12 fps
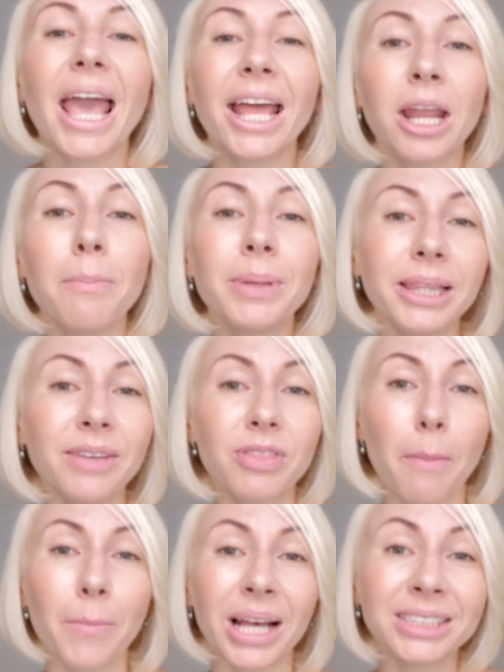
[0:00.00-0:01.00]
And I believe
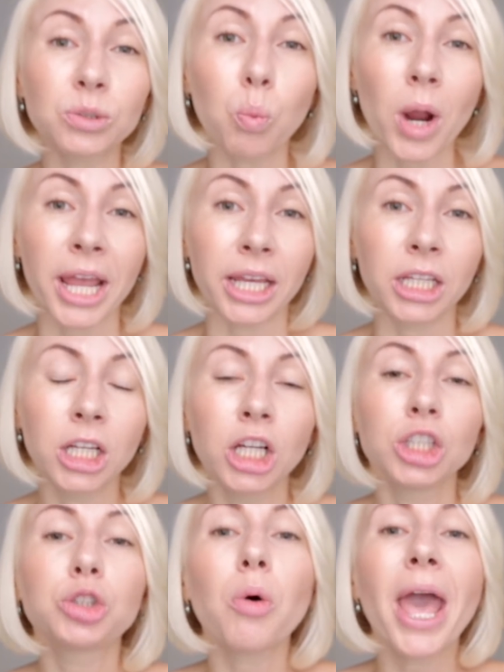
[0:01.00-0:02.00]
the best way
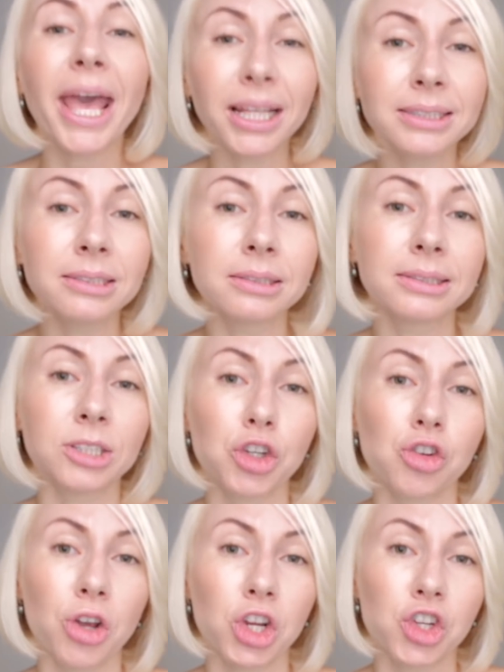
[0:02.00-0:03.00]
to handle
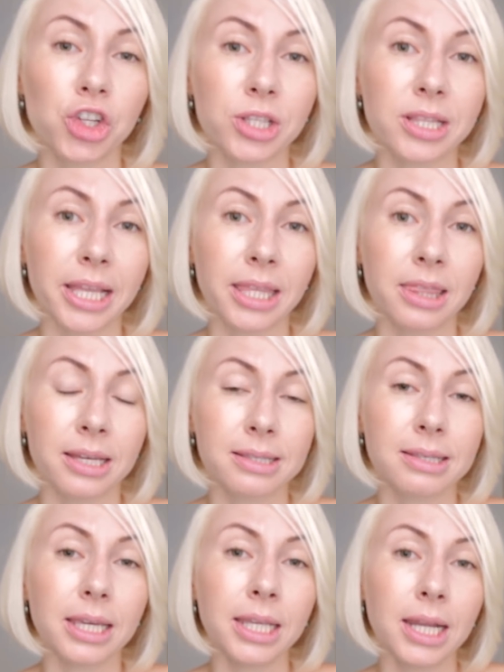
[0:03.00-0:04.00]
situations like
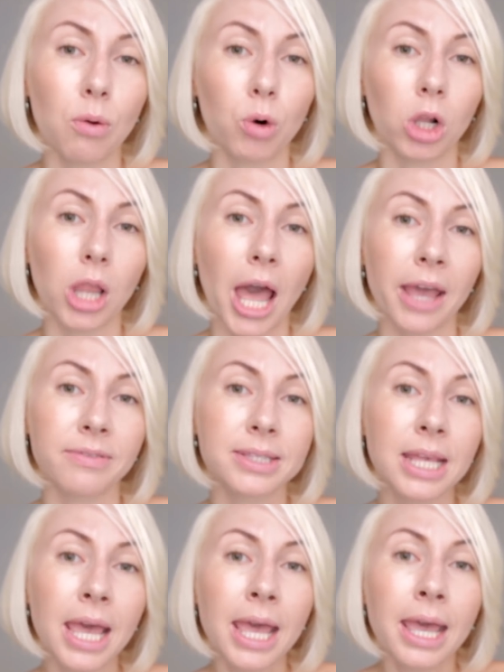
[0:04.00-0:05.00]
this in our lives